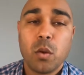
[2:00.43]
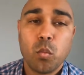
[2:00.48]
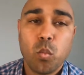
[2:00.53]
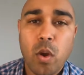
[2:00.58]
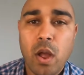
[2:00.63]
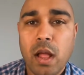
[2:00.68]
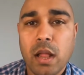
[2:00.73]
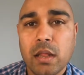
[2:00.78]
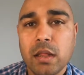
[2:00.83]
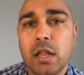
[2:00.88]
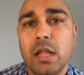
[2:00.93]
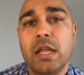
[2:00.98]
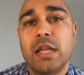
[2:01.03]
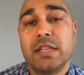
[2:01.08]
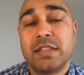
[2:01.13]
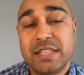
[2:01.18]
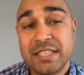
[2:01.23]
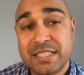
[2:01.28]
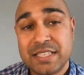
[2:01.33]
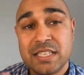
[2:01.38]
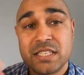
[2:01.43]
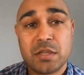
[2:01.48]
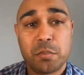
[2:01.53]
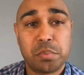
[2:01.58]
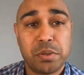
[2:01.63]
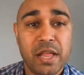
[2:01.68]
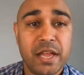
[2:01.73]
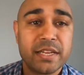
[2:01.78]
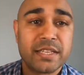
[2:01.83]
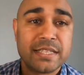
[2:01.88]
Well, this is the
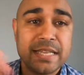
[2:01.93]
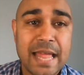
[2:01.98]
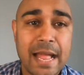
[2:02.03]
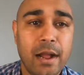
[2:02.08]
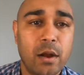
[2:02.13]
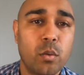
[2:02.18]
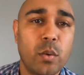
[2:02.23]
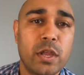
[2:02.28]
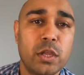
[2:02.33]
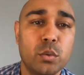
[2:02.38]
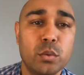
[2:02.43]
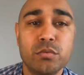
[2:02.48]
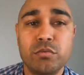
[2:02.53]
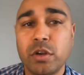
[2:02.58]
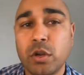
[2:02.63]
place now where you would